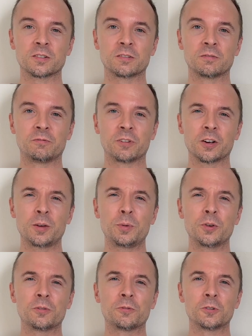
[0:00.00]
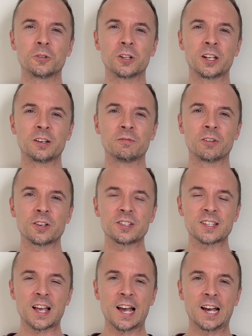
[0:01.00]
very beautiful and very
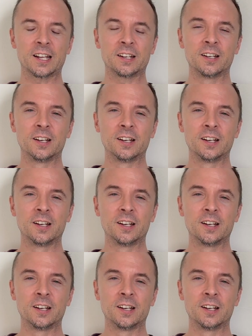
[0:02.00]
sad.